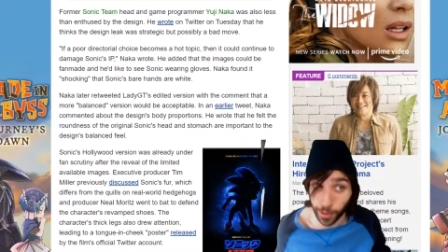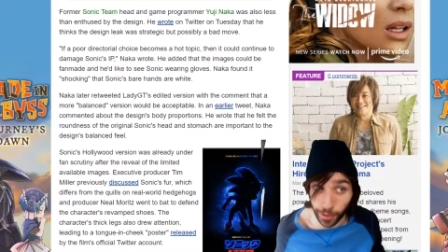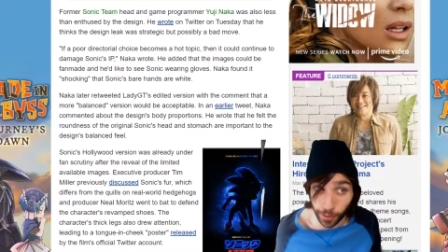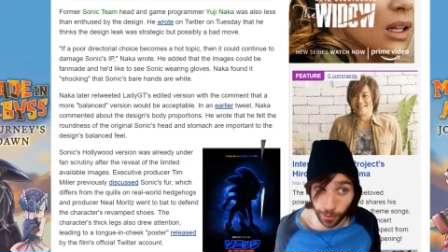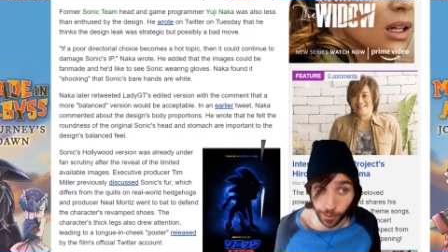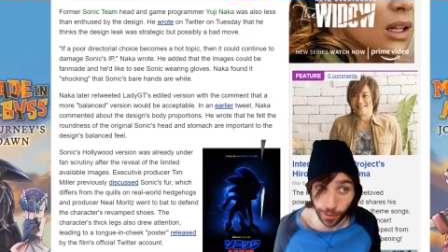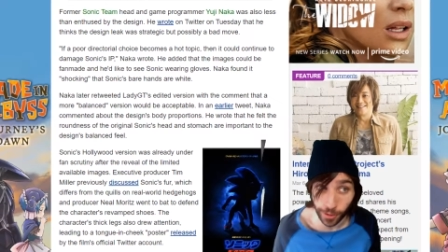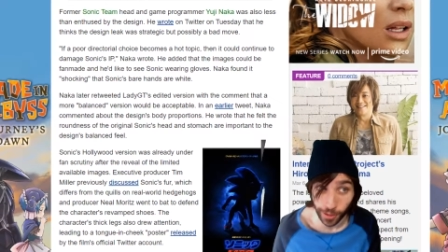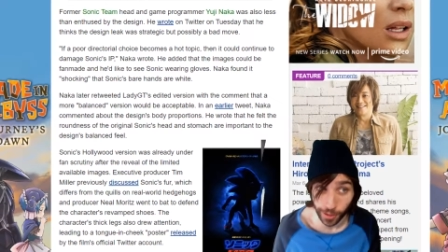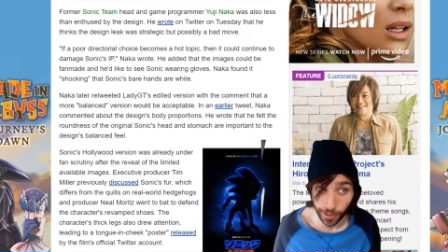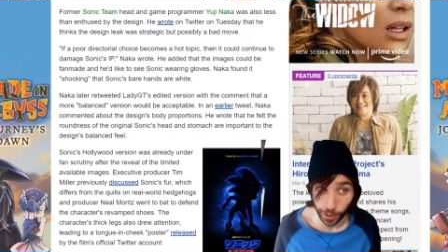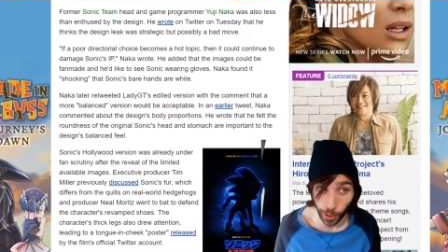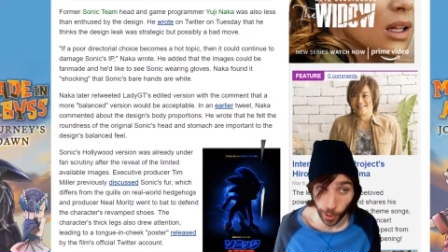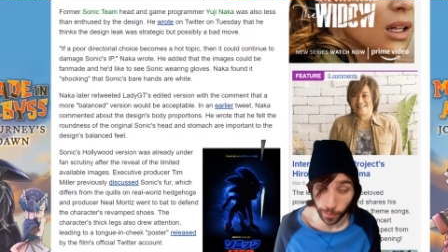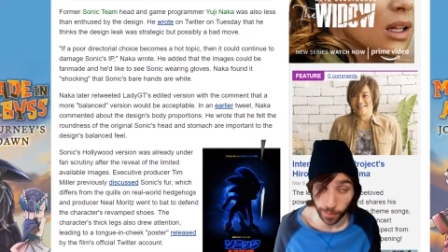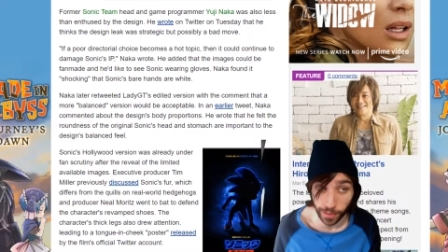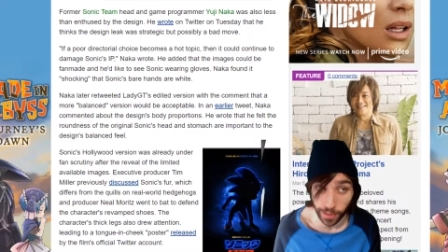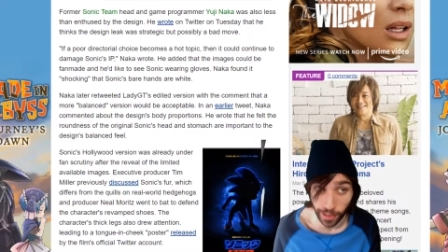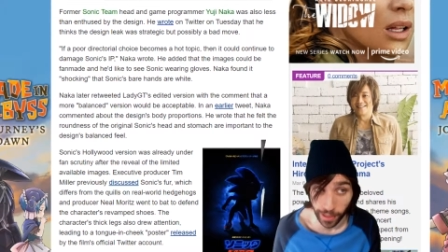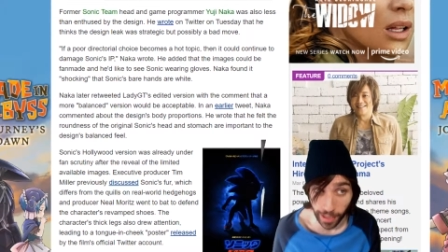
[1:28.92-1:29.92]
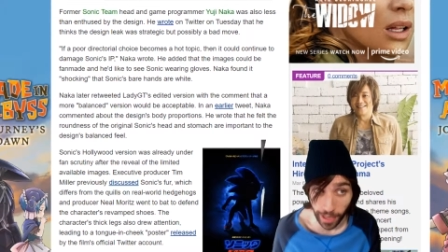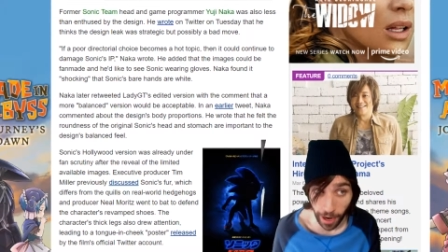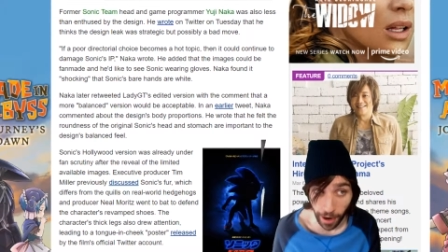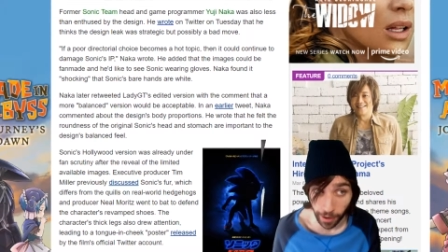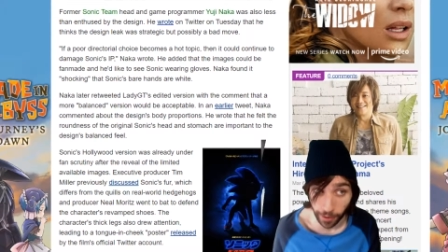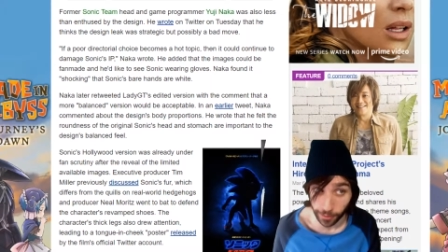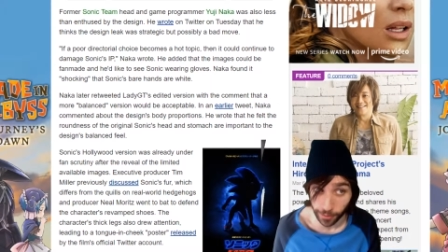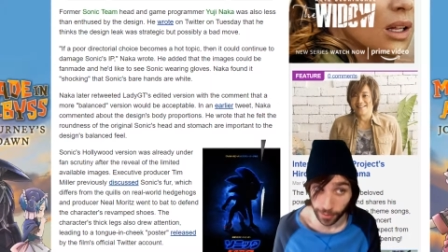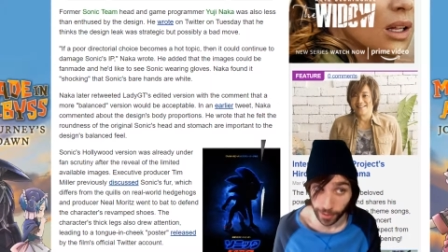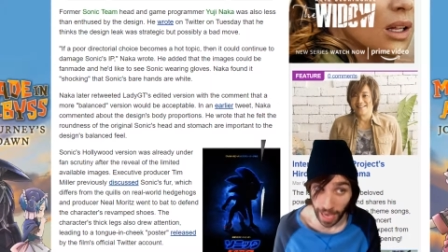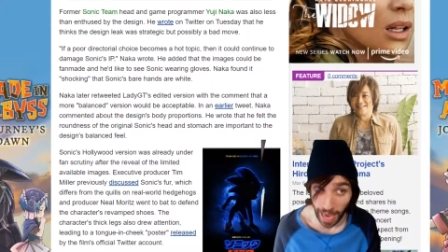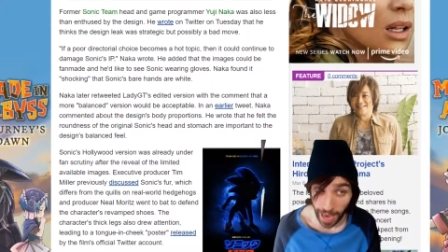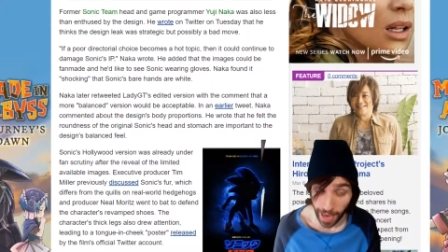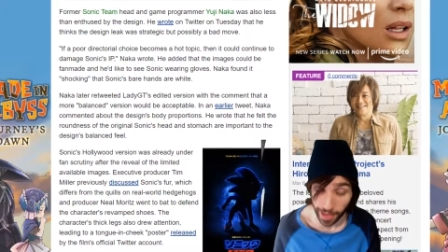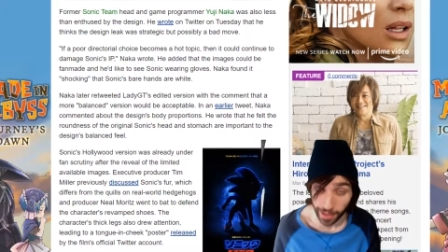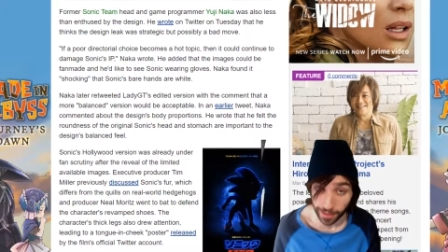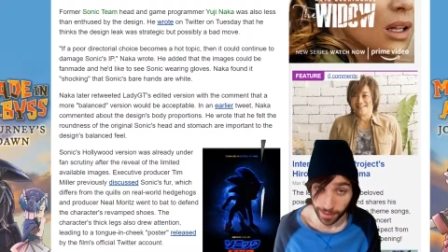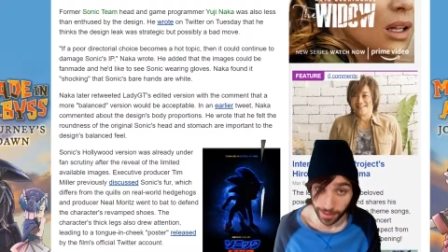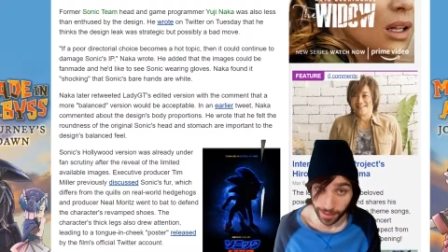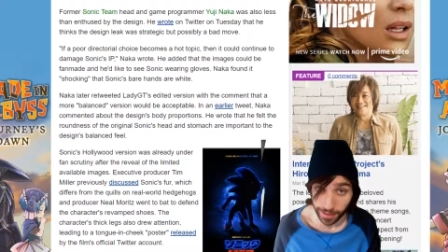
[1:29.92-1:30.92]
Yuji in terms of the character's
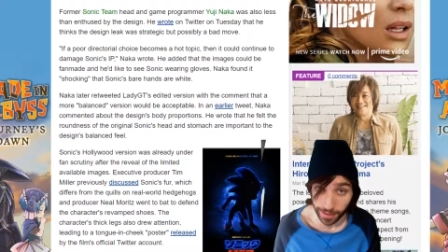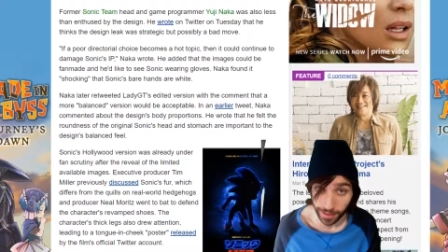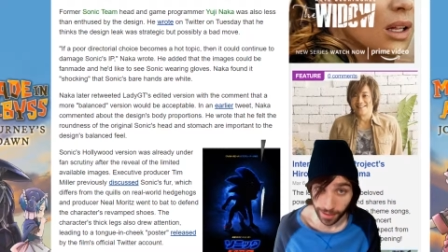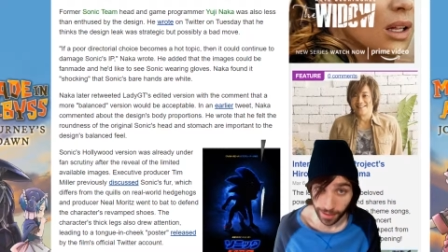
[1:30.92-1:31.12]
hands.